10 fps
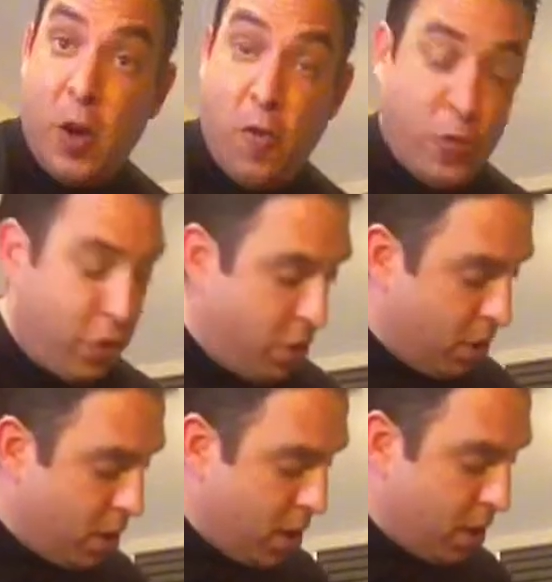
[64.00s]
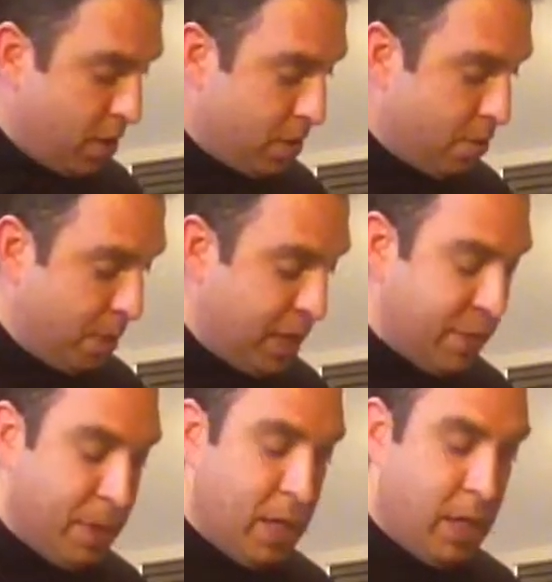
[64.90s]
over
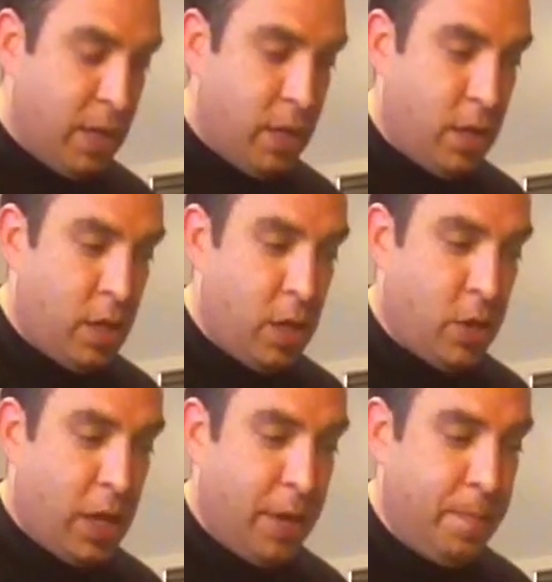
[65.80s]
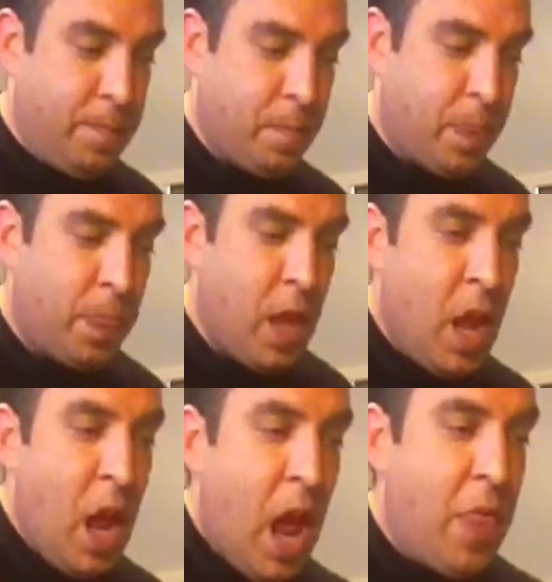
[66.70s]
medium heat, okay?
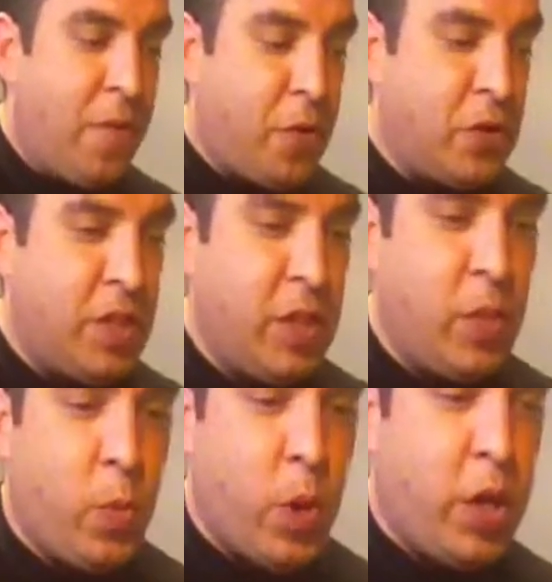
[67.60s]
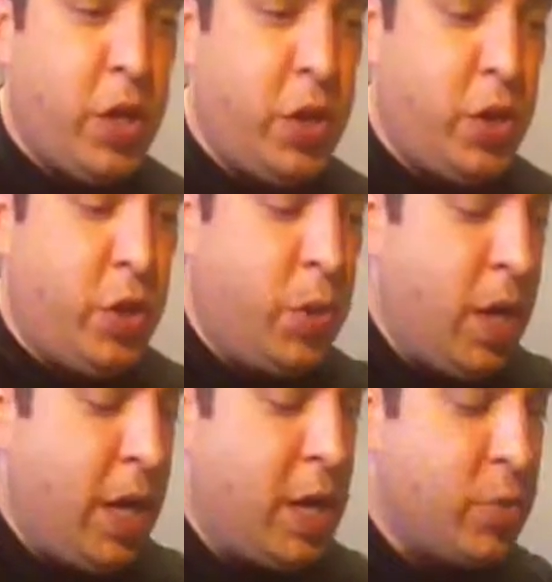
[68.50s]
And the first thing that we're going to do
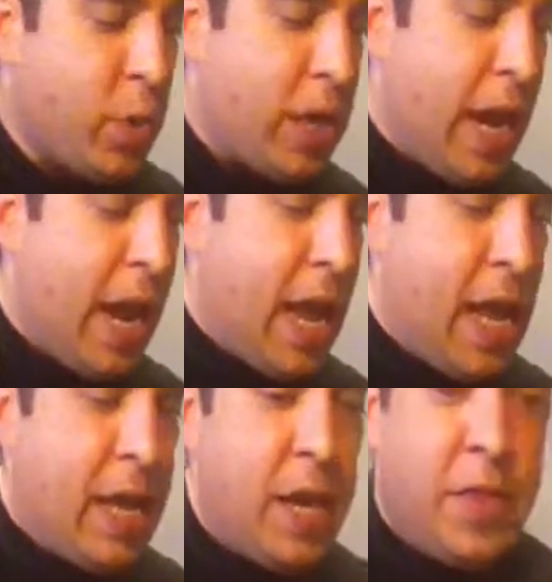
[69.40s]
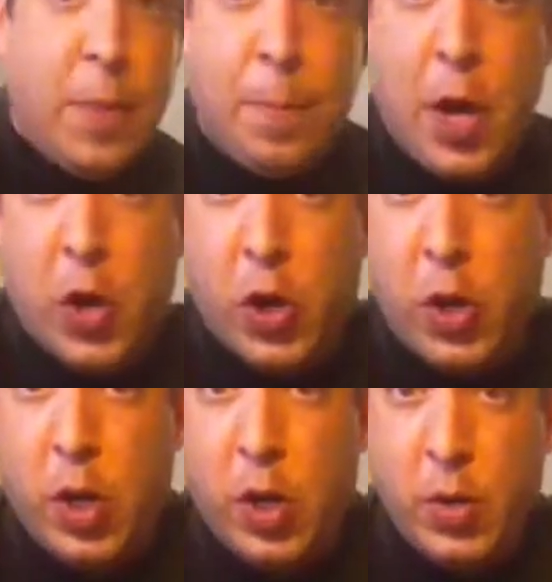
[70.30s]
is we're going to add the butter,
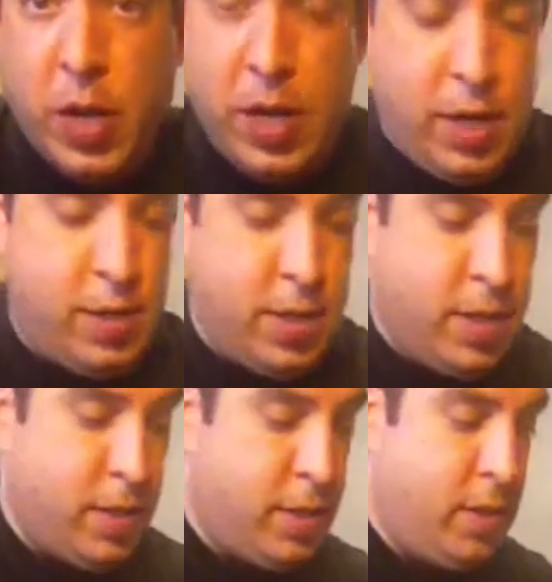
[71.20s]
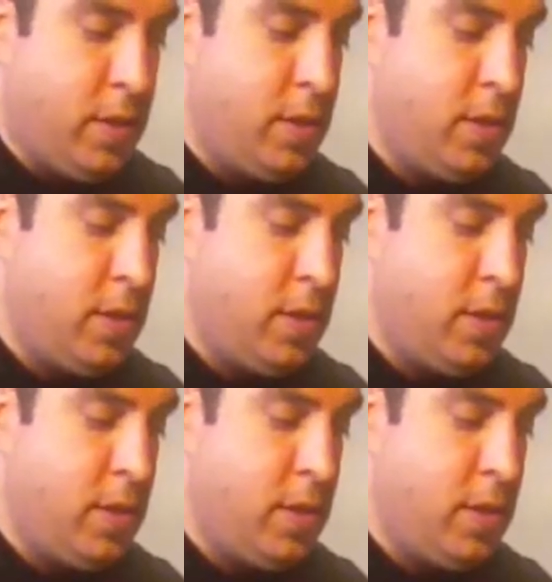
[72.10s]
okay, to this.